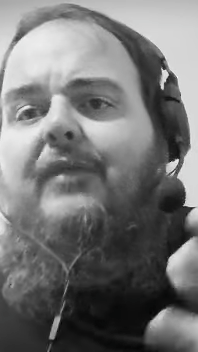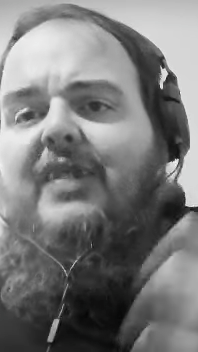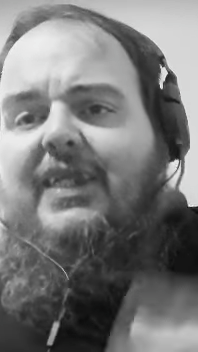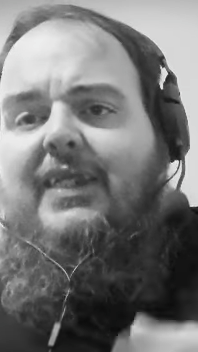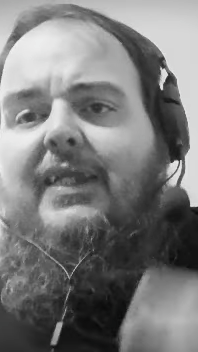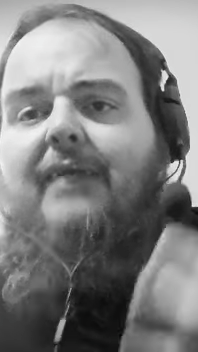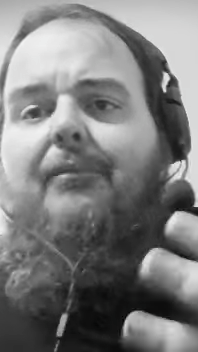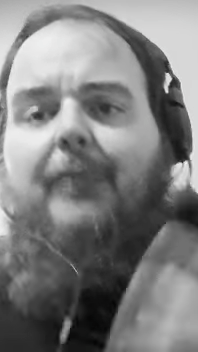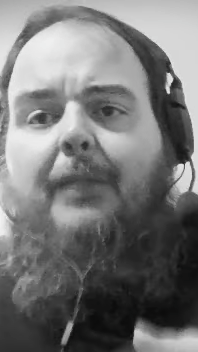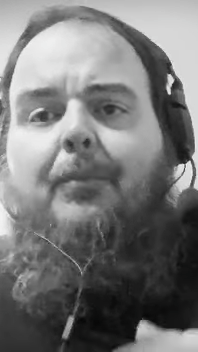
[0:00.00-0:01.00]

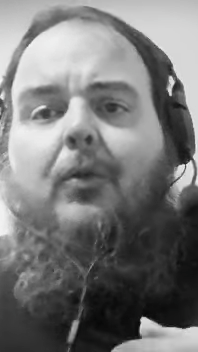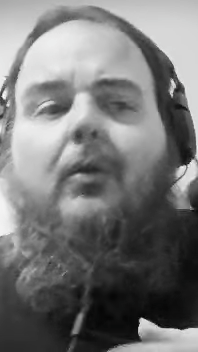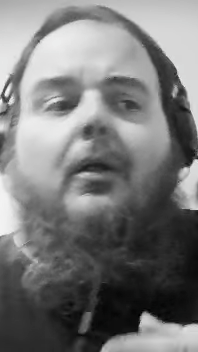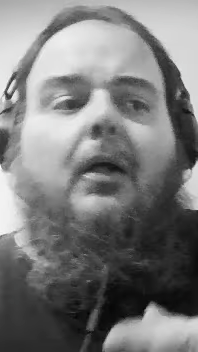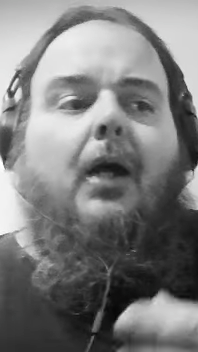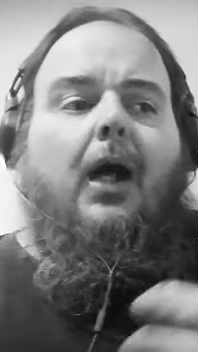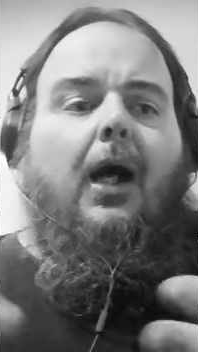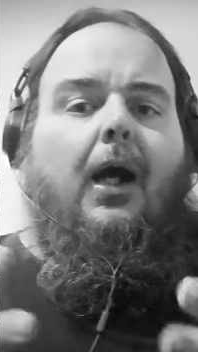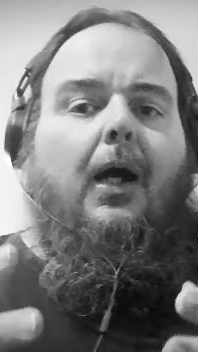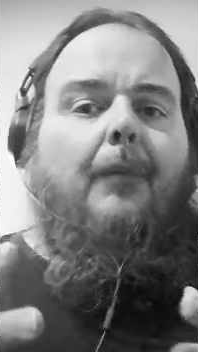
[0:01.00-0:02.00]
sensitive people.
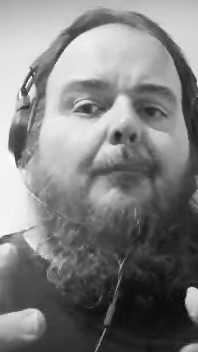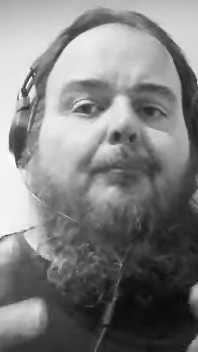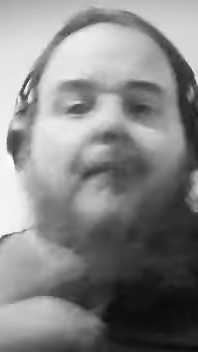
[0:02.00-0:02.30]
Uh,